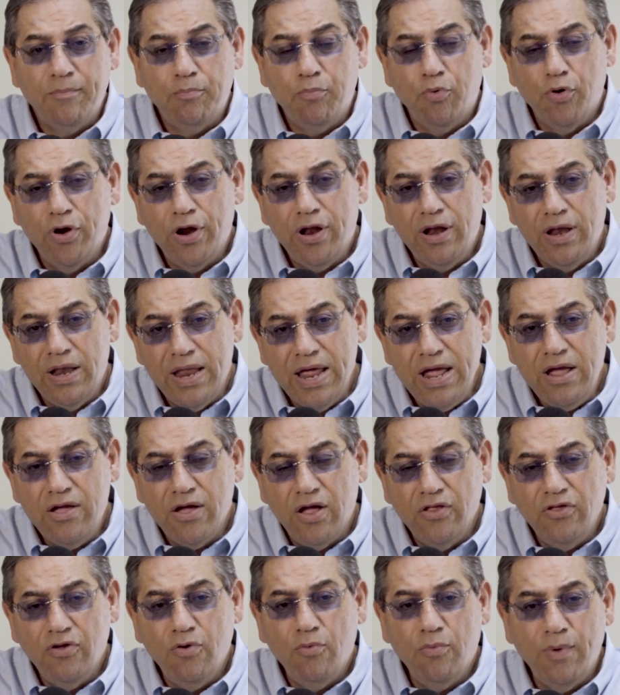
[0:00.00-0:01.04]
Put a link
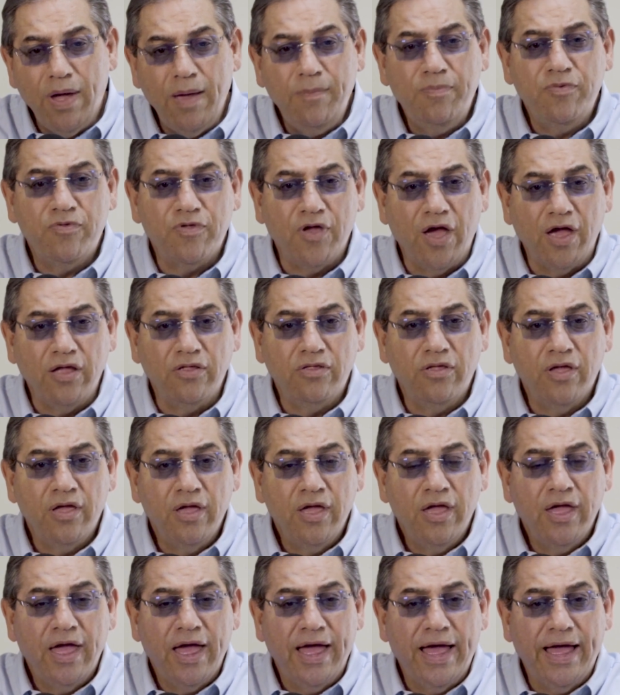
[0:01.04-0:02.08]
on your website
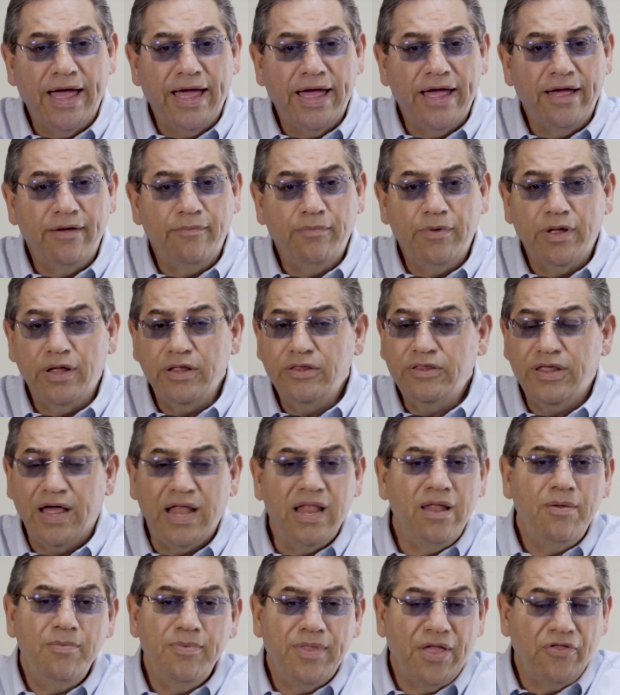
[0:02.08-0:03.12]
uh,
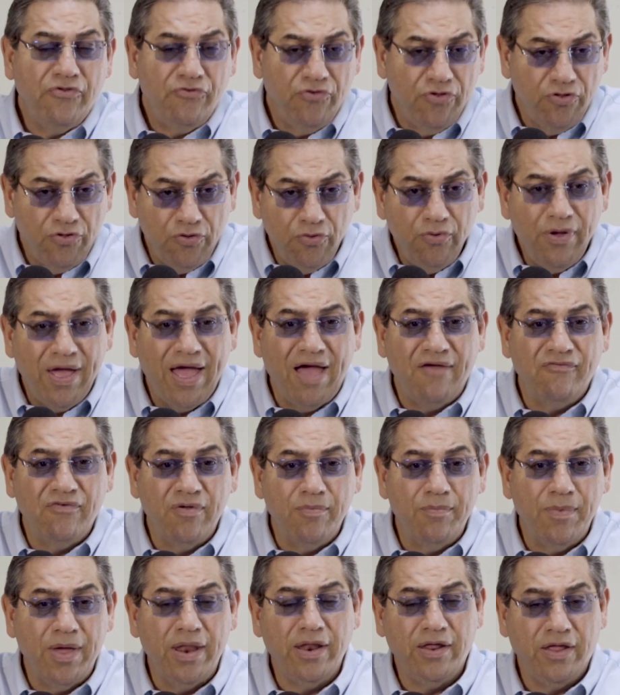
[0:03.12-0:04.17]
tell them that you do have
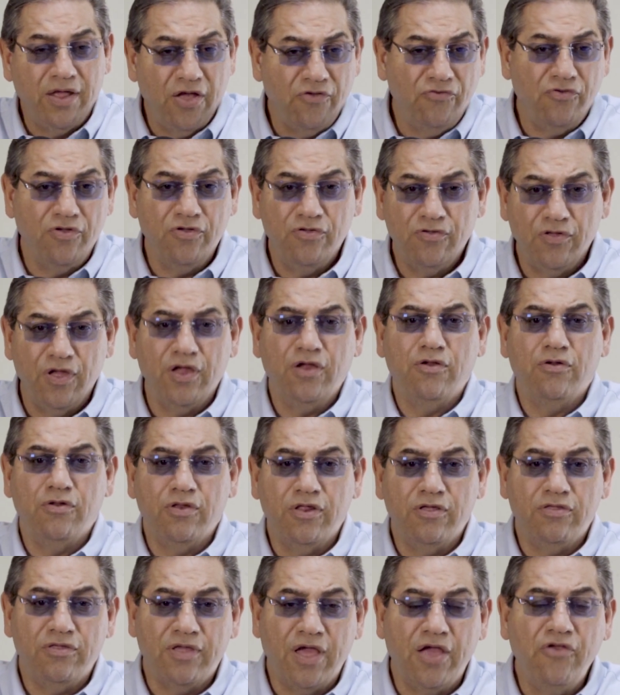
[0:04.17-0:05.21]
a medication
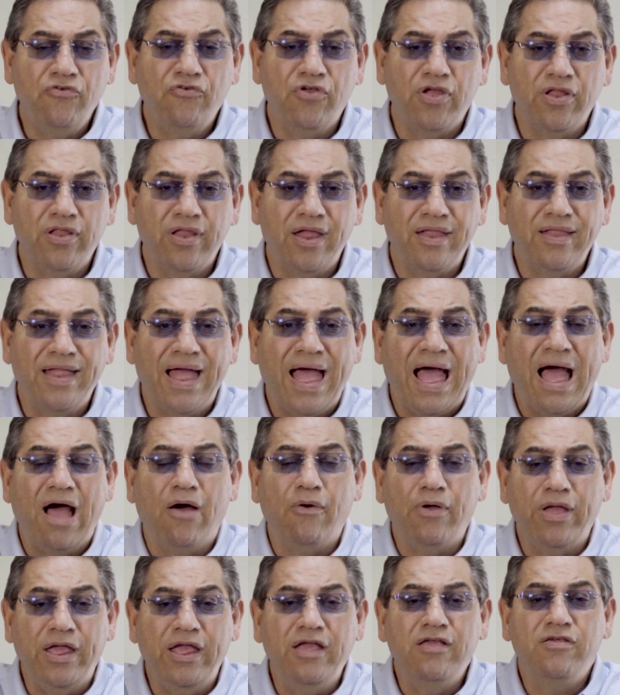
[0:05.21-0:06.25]
synchronization and
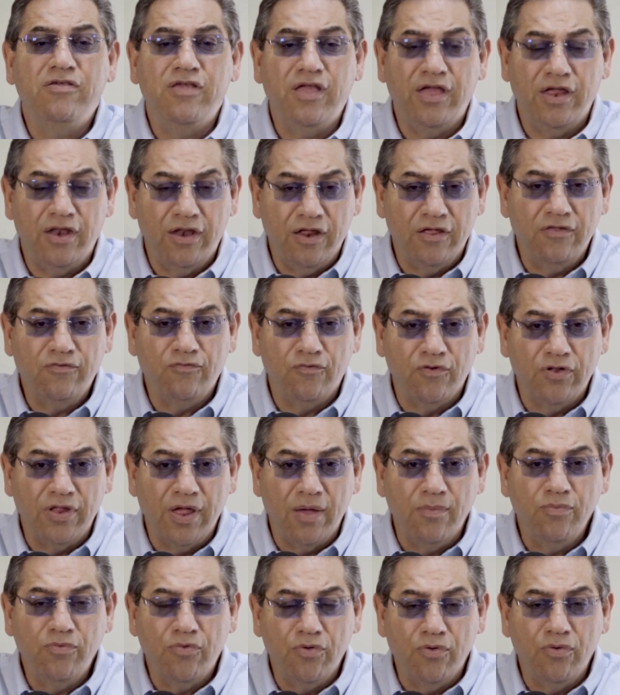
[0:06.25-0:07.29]
how easy it is for
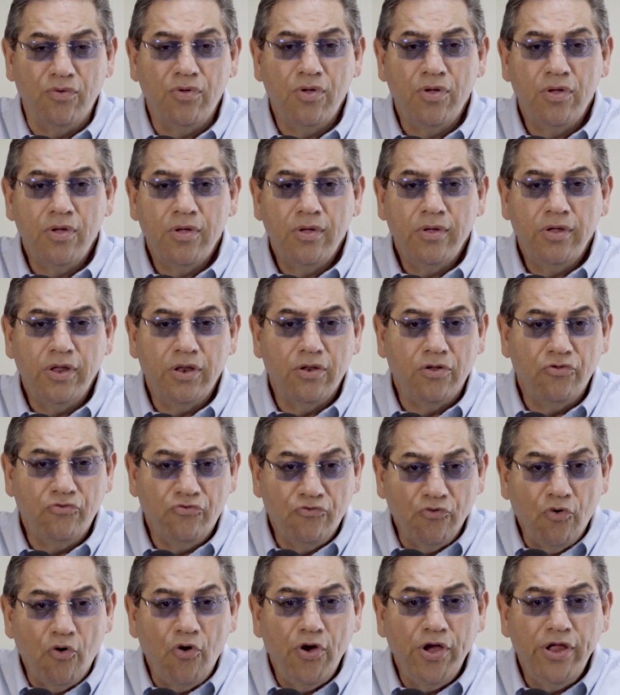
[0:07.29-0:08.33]
them to, you know,
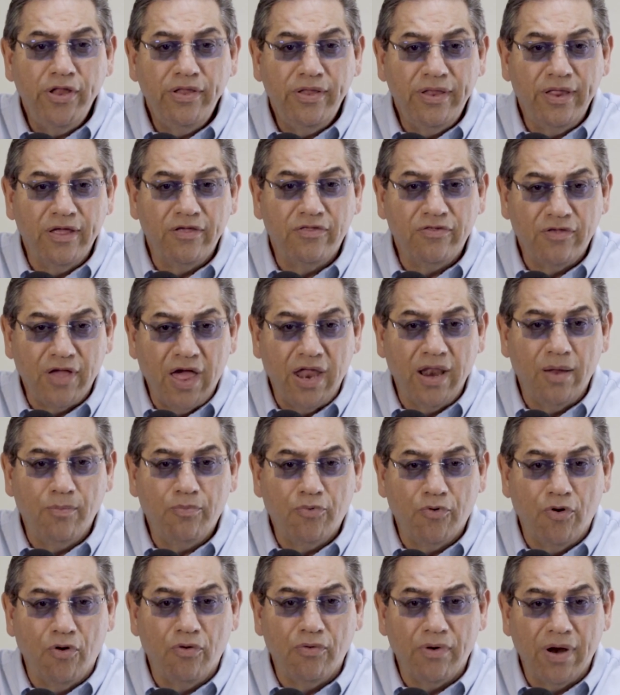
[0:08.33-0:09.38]
join this kind of
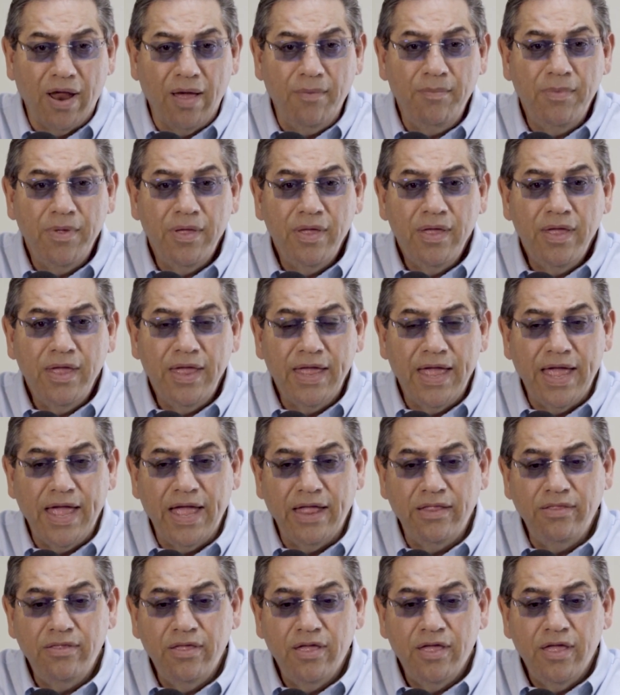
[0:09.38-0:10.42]
program
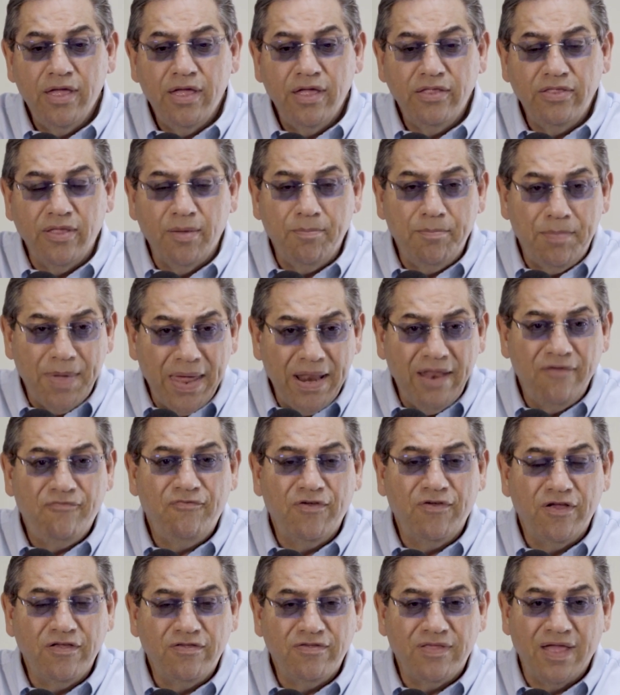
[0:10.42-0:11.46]
and the
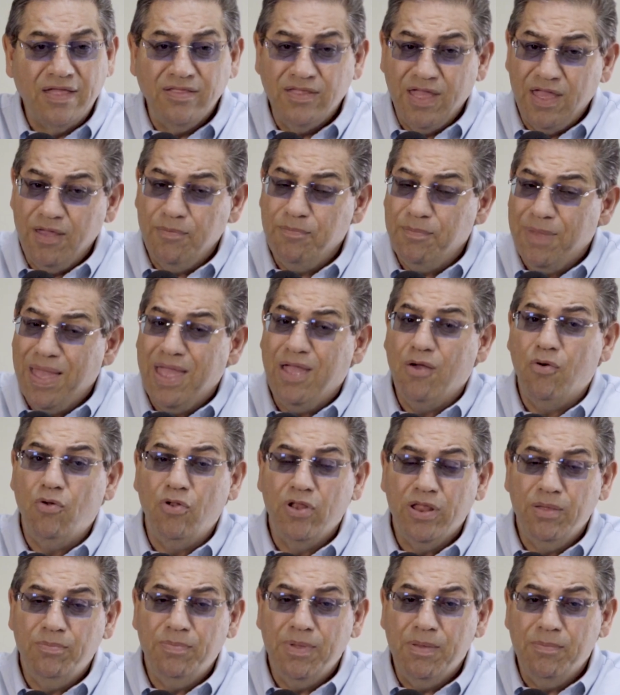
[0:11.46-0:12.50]
benefits that they may
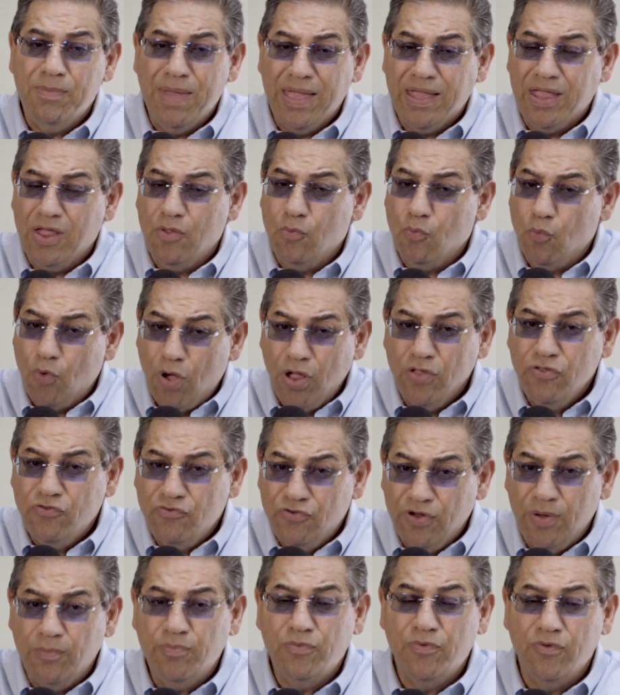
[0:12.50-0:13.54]
only be making one
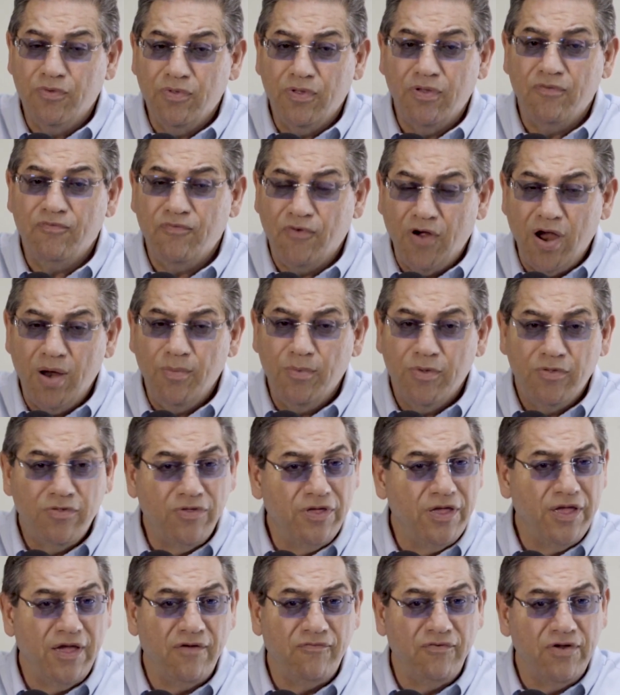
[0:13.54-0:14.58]
trip to the
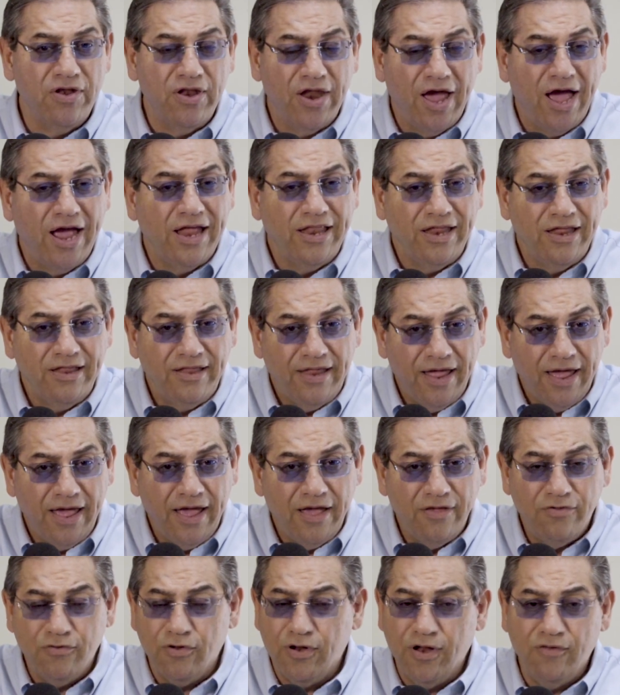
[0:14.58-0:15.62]
pharmacy every 90
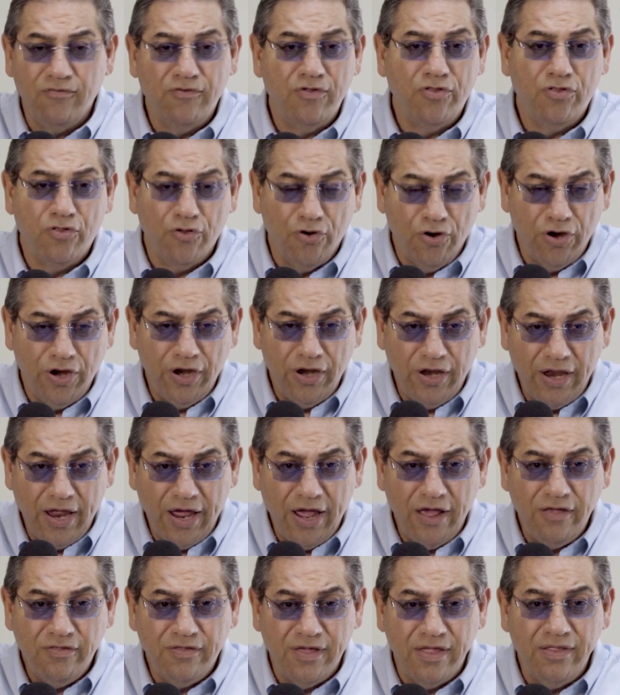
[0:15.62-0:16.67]
days or every 30
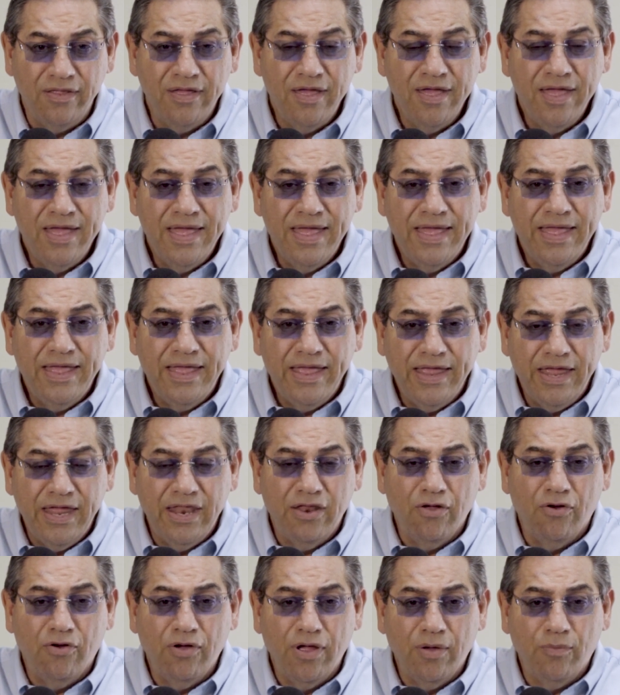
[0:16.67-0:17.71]
days. And, you
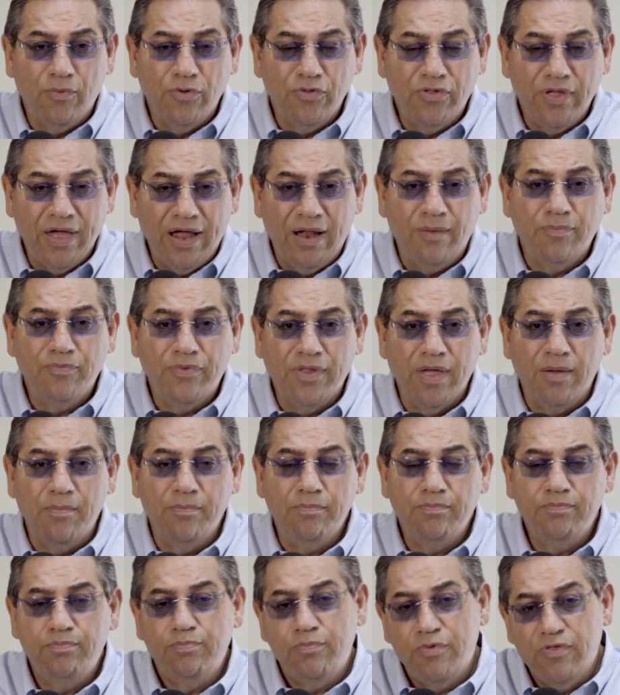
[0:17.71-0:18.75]
know, it would help
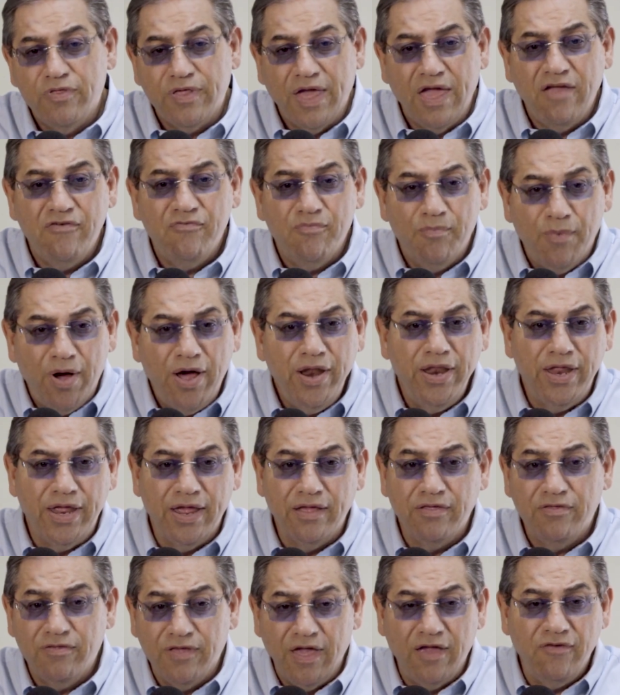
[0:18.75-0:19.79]
them save money
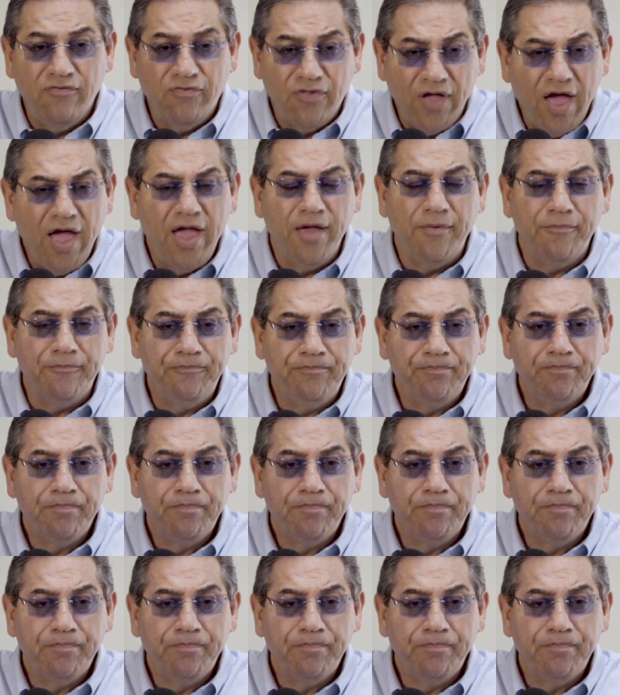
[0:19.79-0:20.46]
and save time.